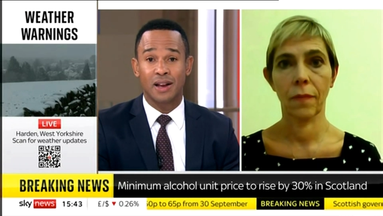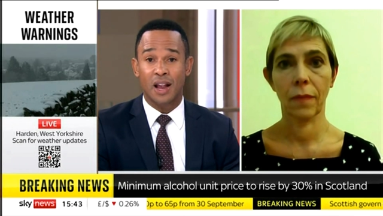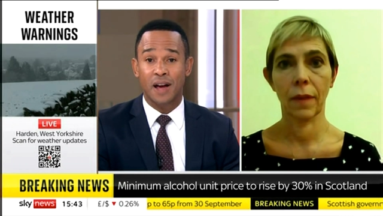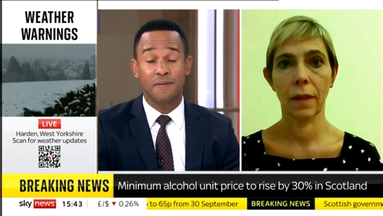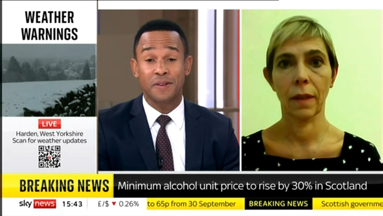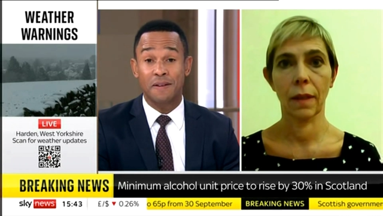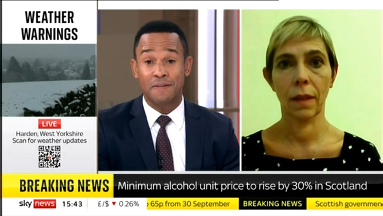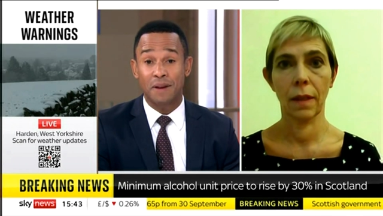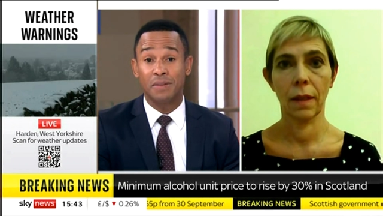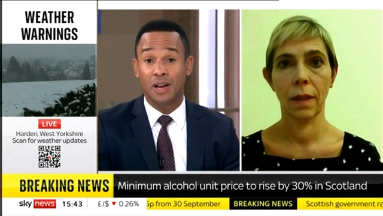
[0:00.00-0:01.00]
Speaker 1: life and their
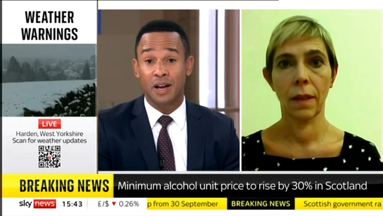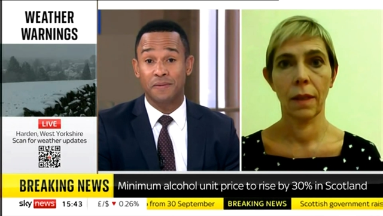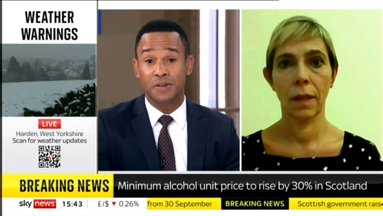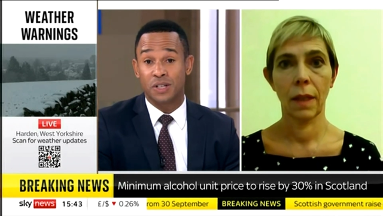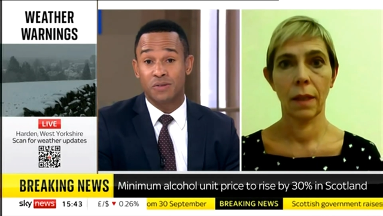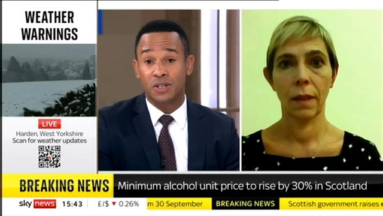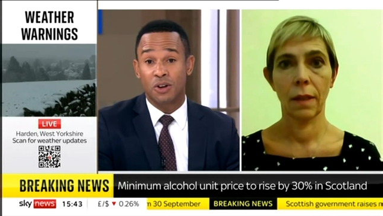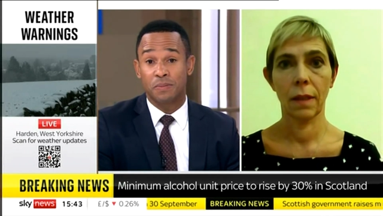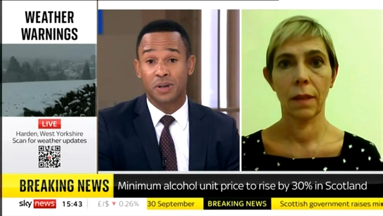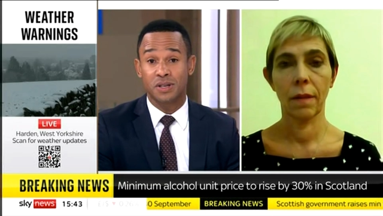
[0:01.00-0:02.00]
family life as a result
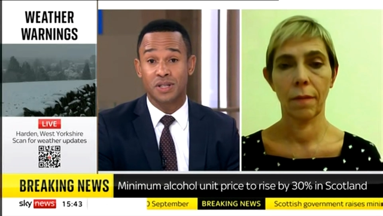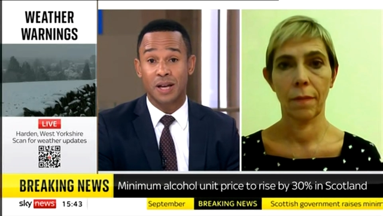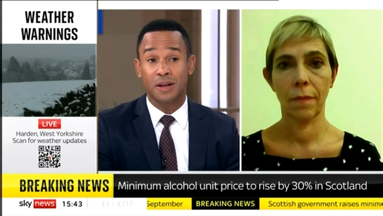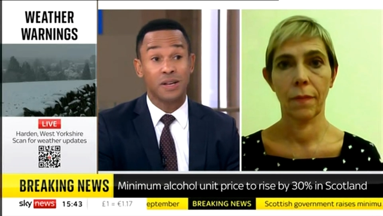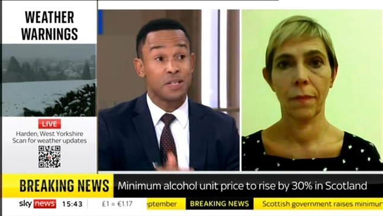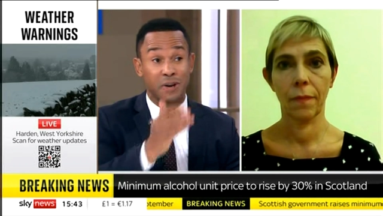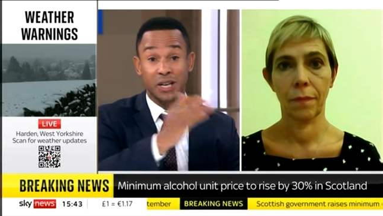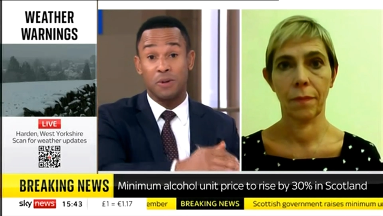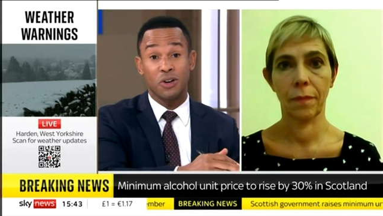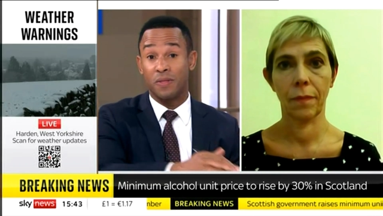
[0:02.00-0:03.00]
because they're spending
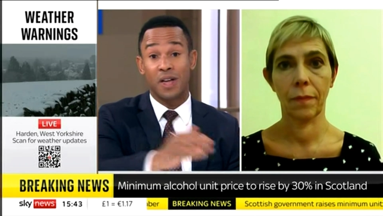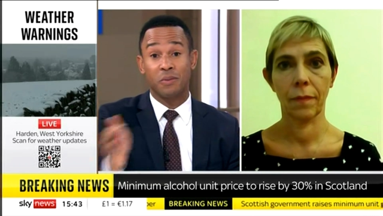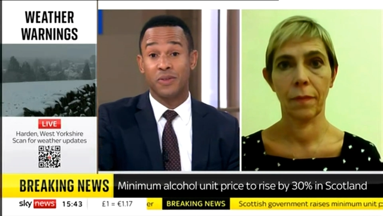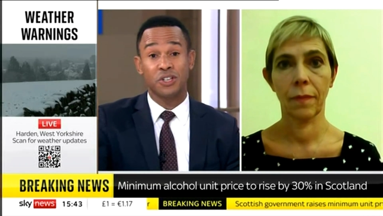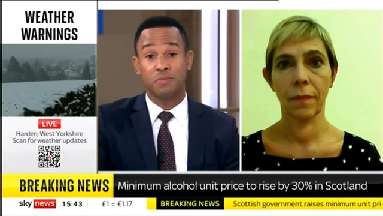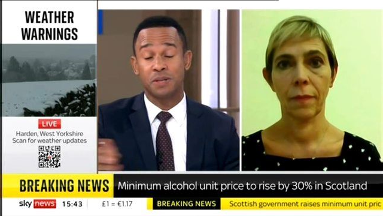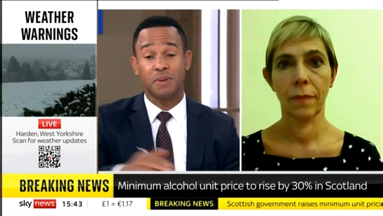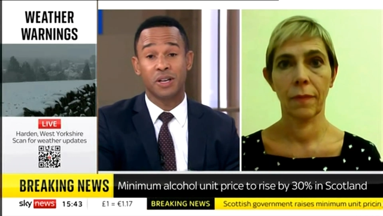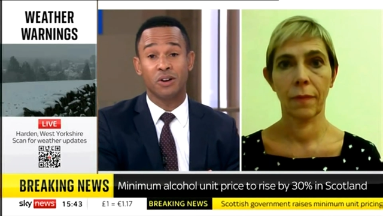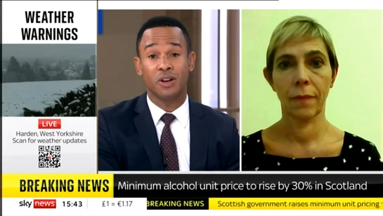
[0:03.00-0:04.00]
money on that when they should be
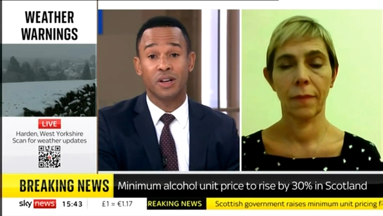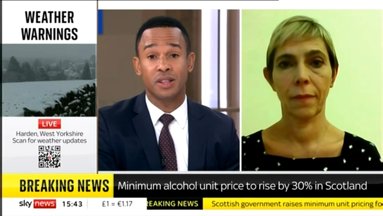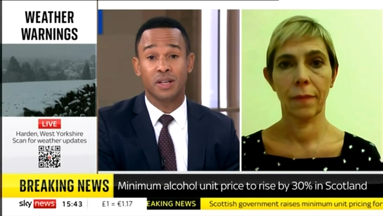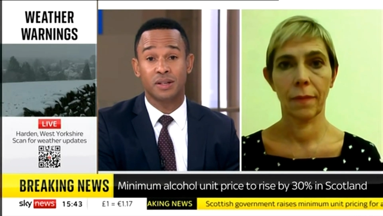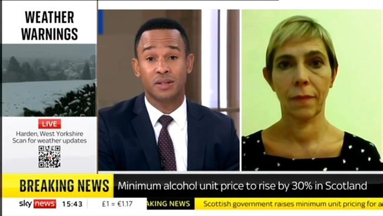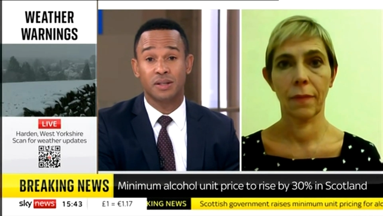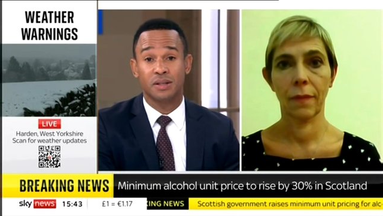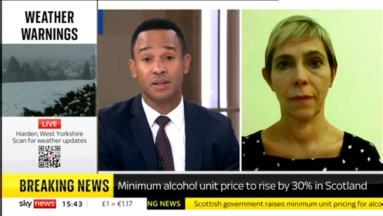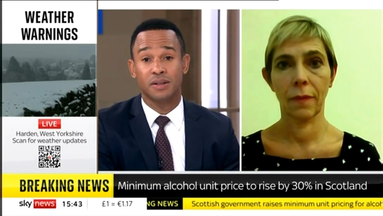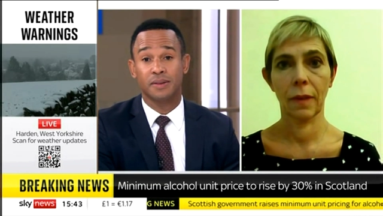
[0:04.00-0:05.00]
spending on other things
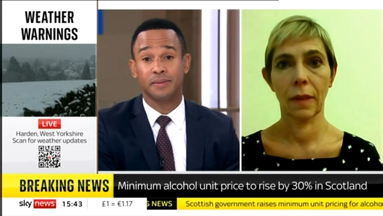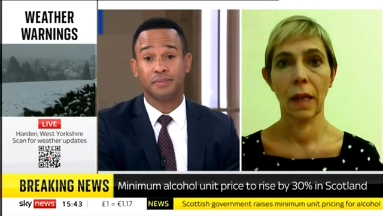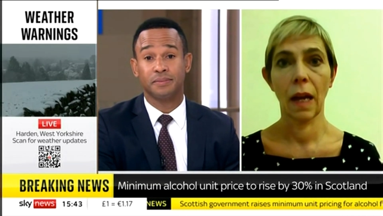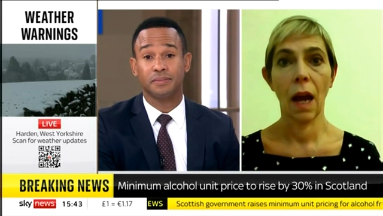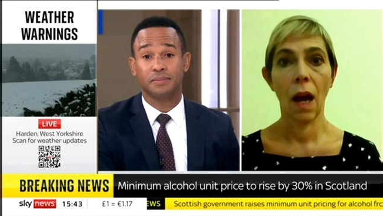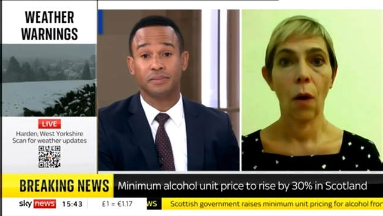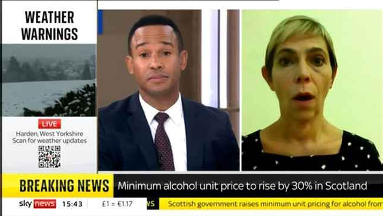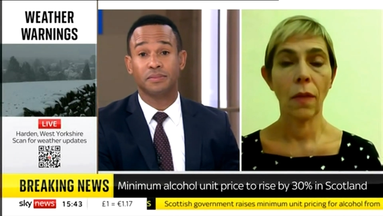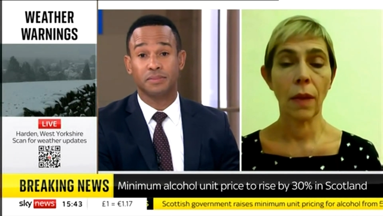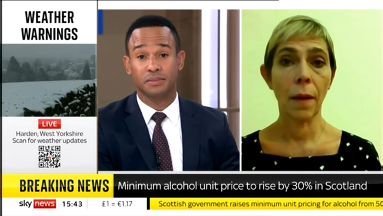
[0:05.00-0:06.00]

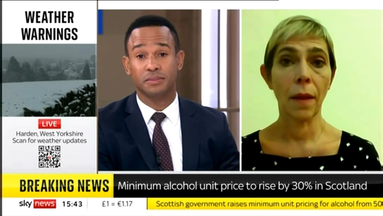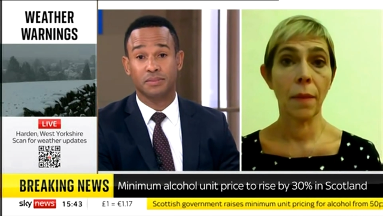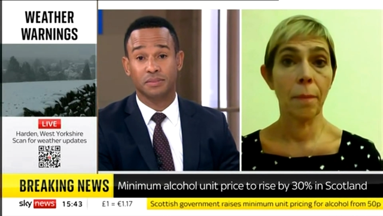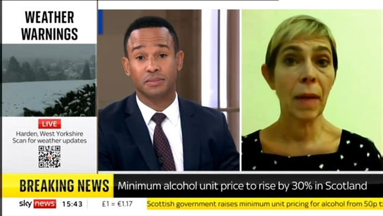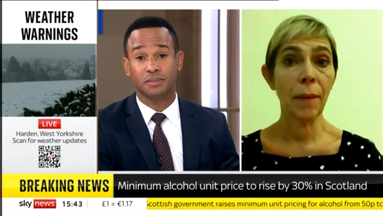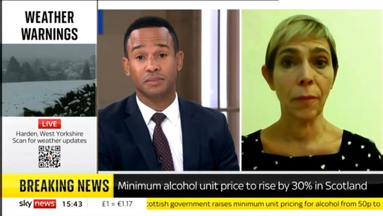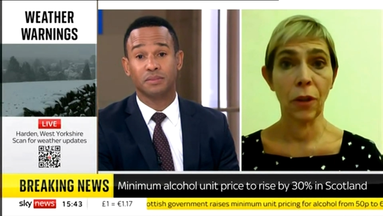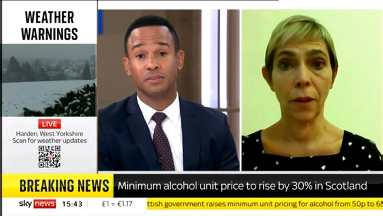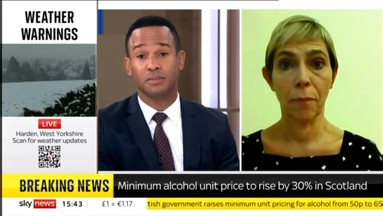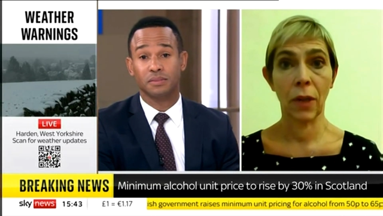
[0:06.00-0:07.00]
Speaker 2: the minimum
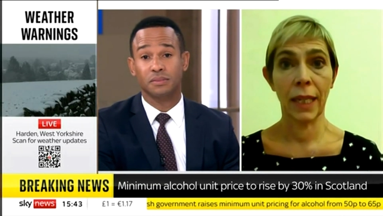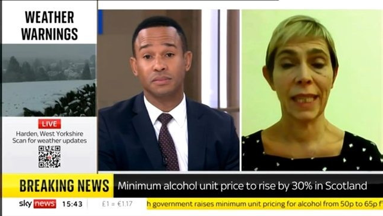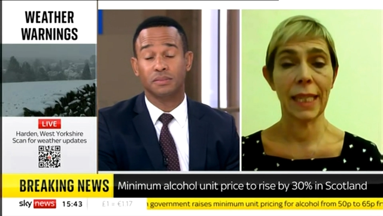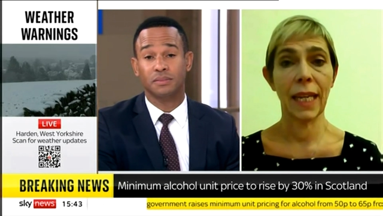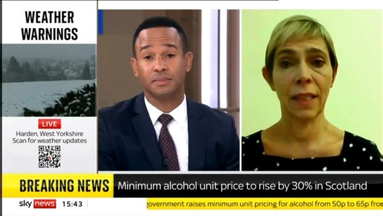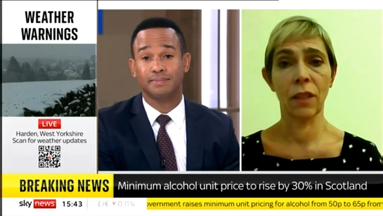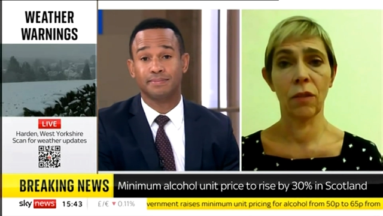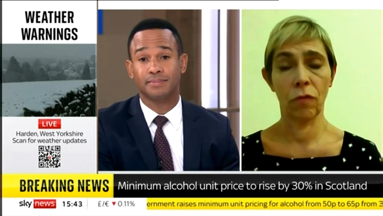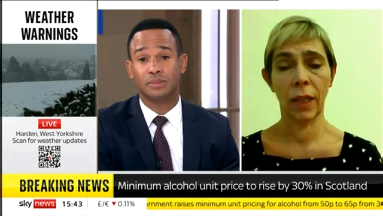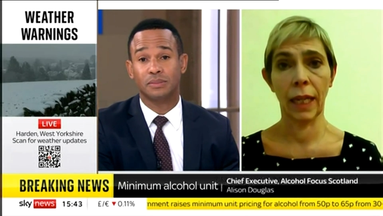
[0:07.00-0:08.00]
unit price isn't
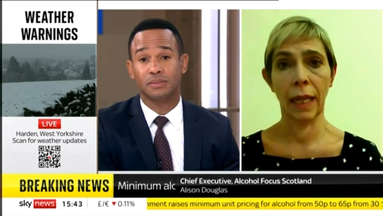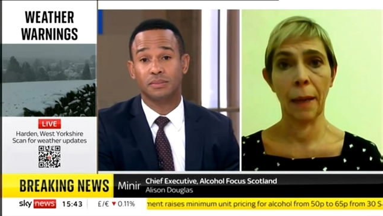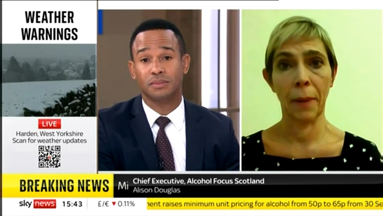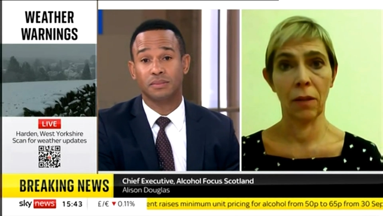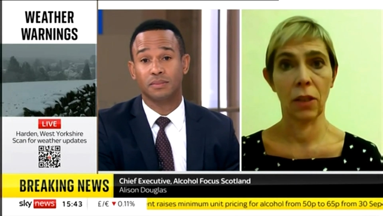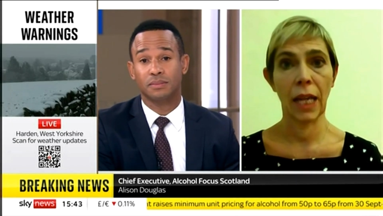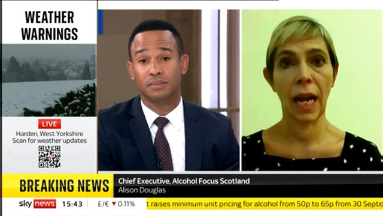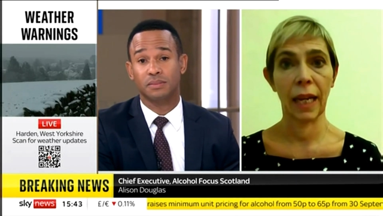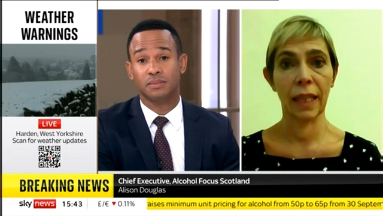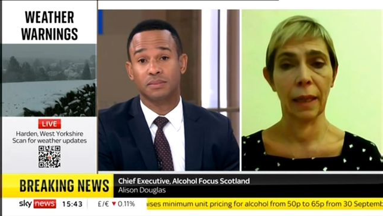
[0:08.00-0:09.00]
really about
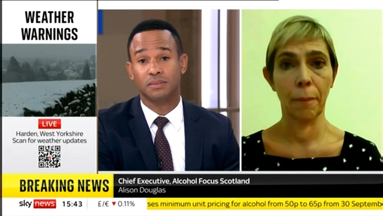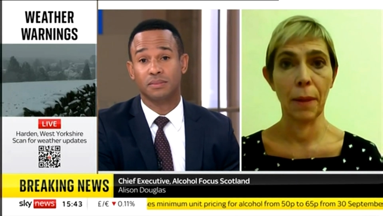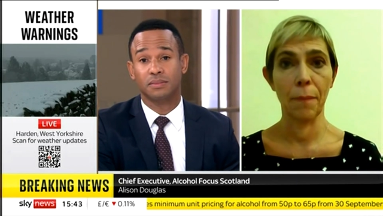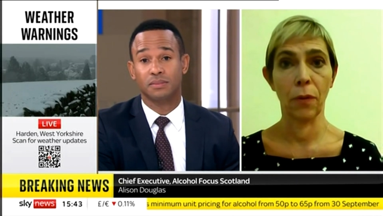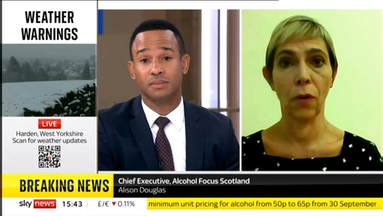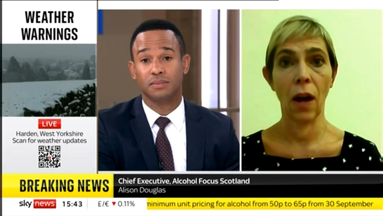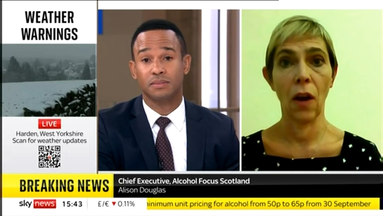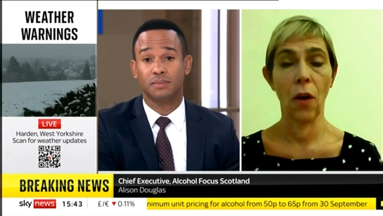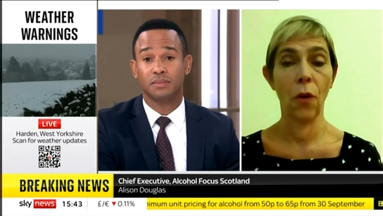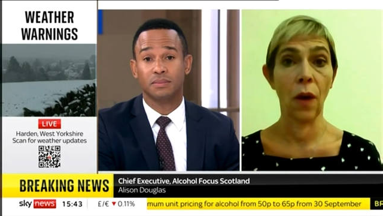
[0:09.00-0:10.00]
tackling people
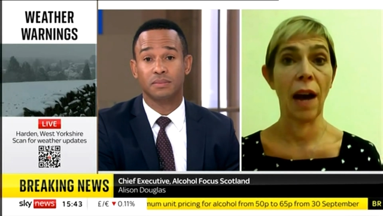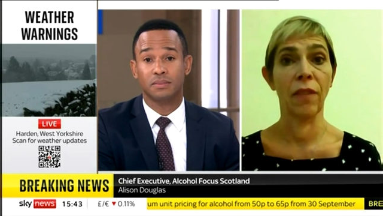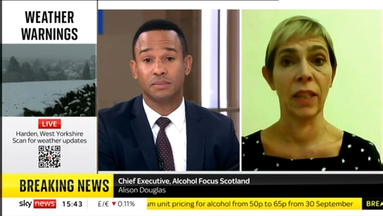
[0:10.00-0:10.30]
who have an